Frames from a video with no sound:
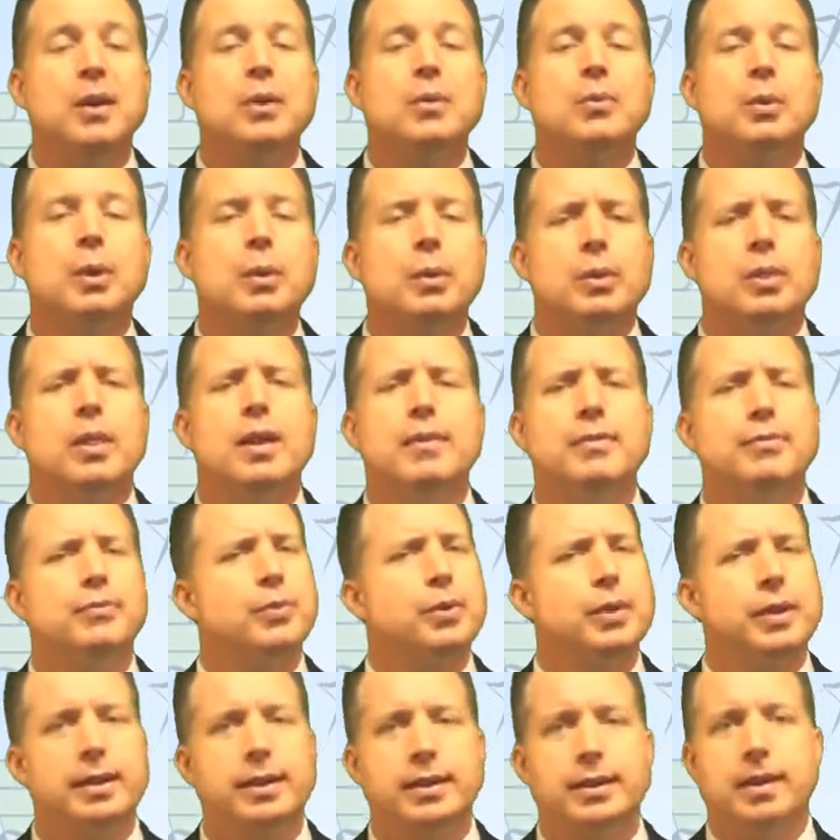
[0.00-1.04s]
We would love for
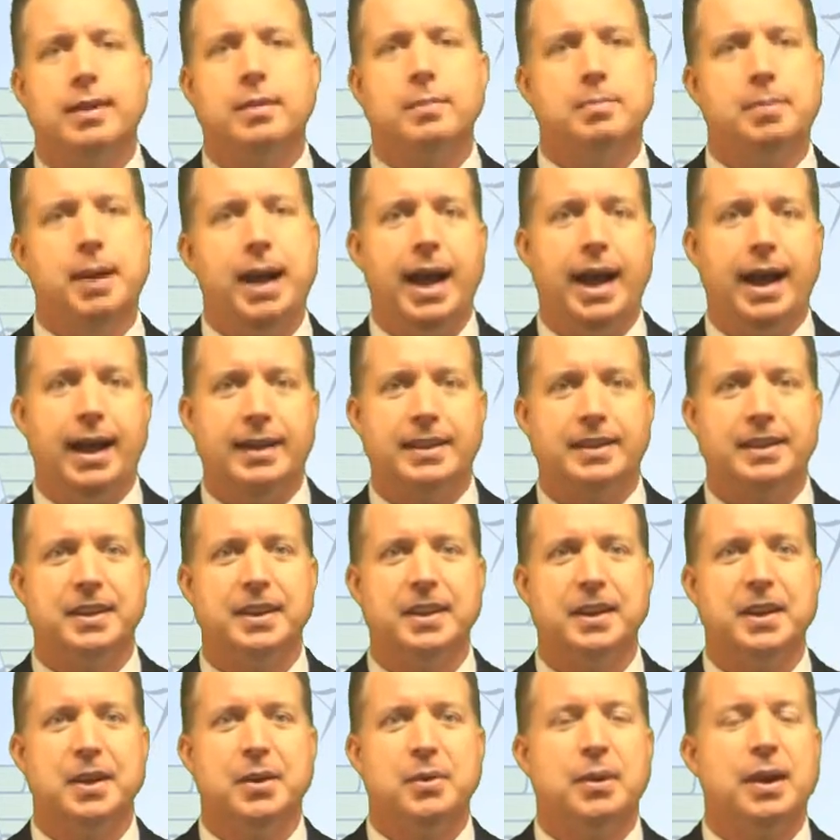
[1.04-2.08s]
you to come back,
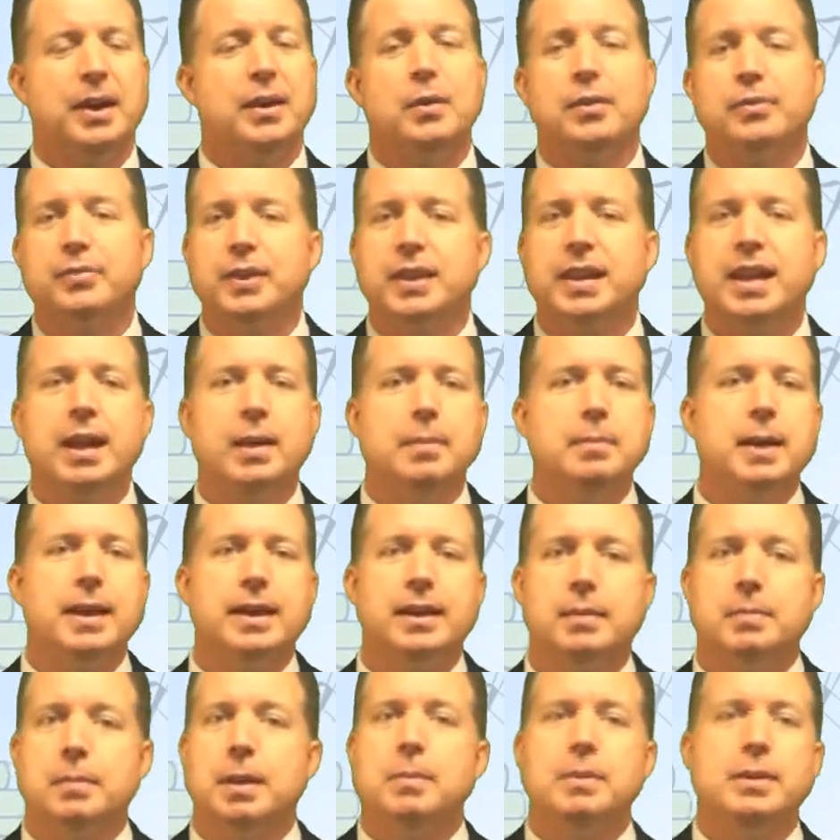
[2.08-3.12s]
right? Or if you can't make
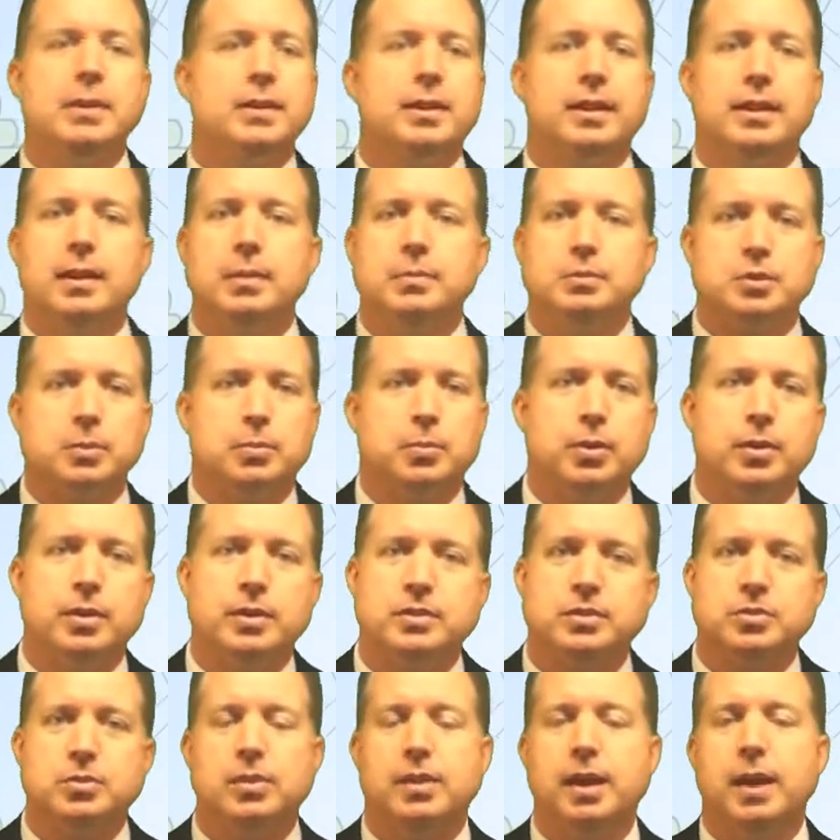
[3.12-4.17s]
it, maybe you can help support
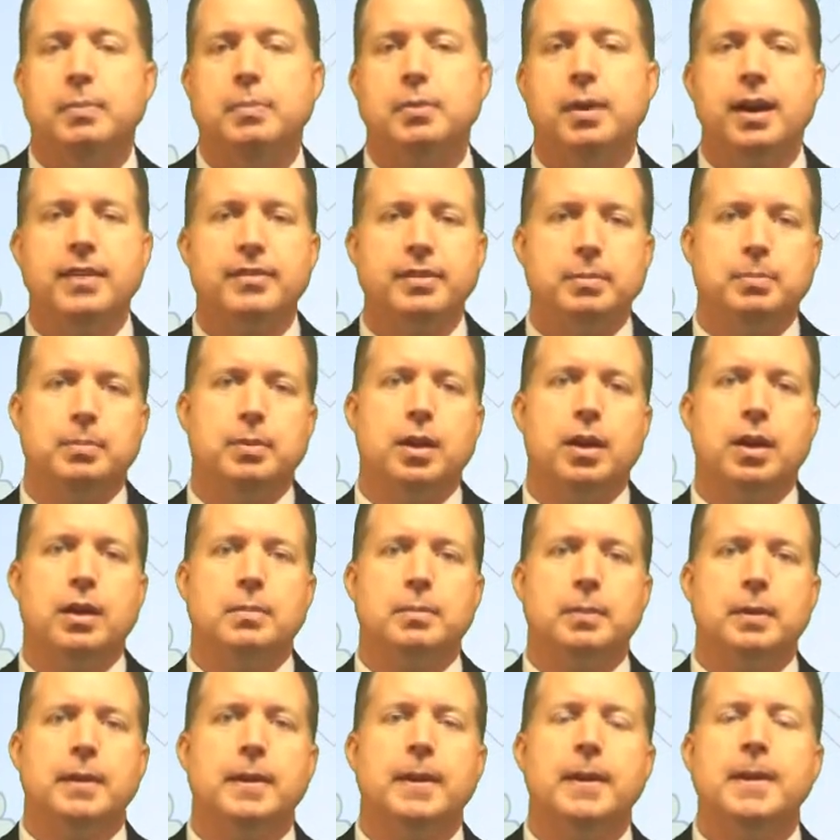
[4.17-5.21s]
us through that private
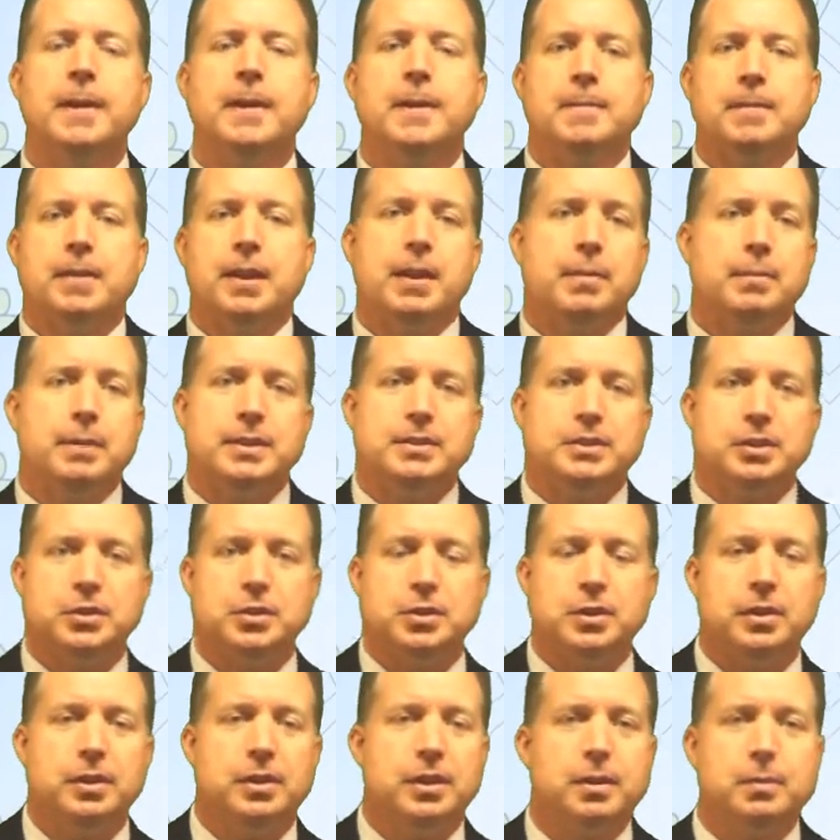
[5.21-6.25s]
blog that I mentioned
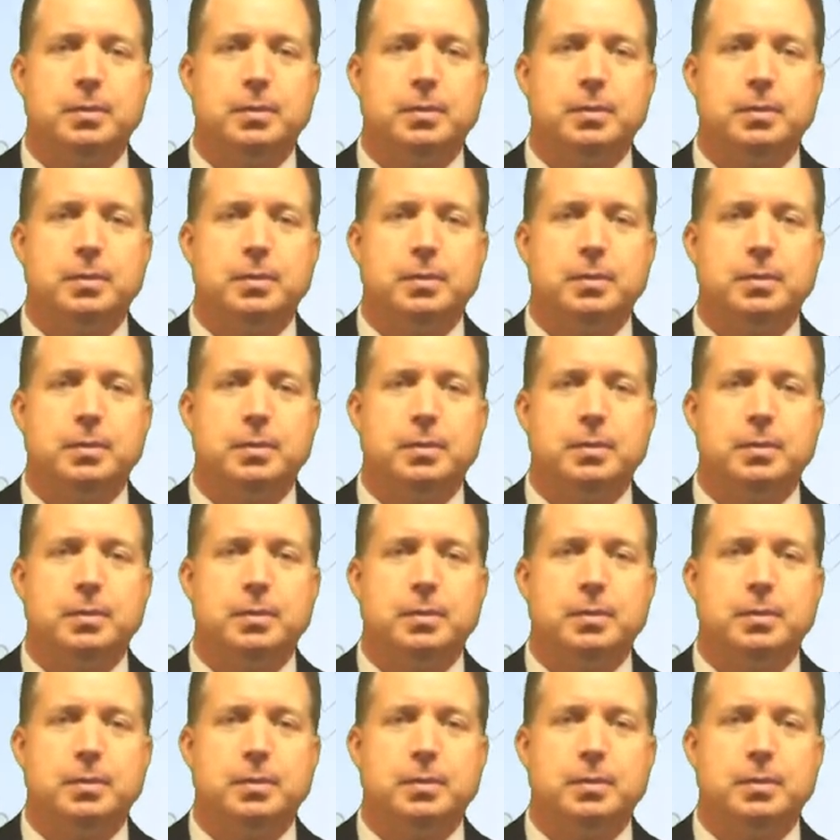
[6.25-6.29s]
earlier.